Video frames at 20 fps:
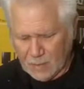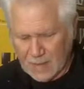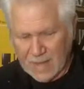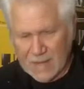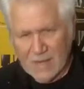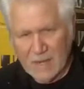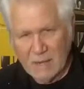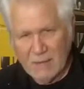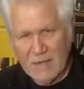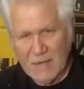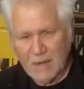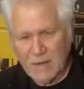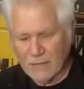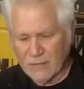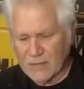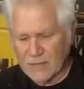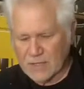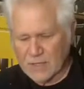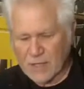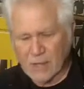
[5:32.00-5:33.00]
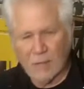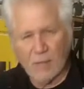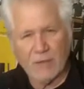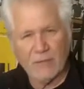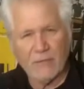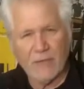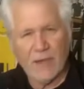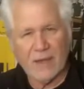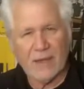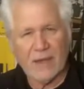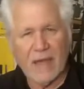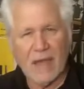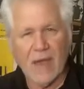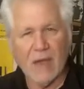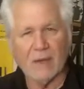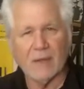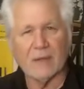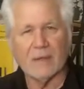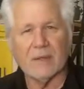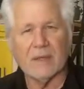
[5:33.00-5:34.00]
I get a meter, the first thing I want to find
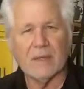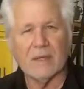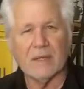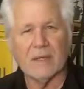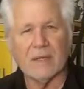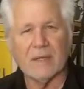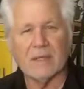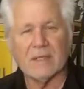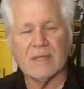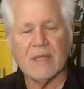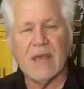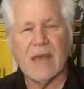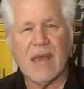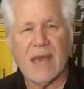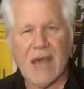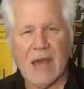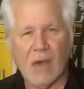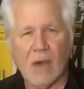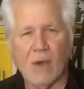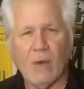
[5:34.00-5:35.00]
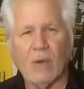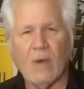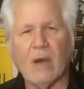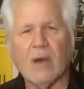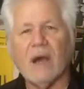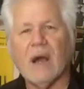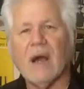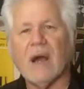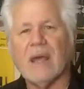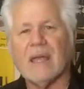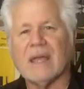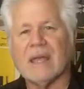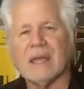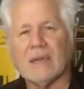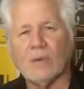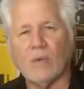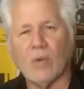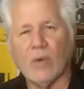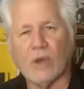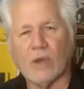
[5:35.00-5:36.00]
out is how
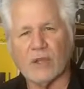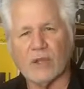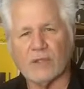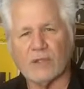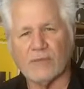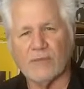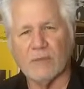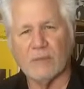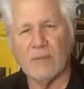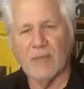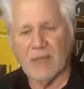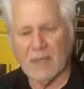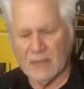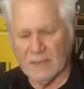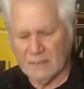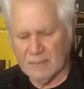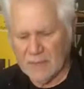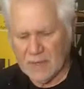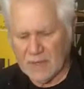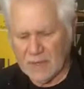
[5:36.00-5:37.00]
it works for me.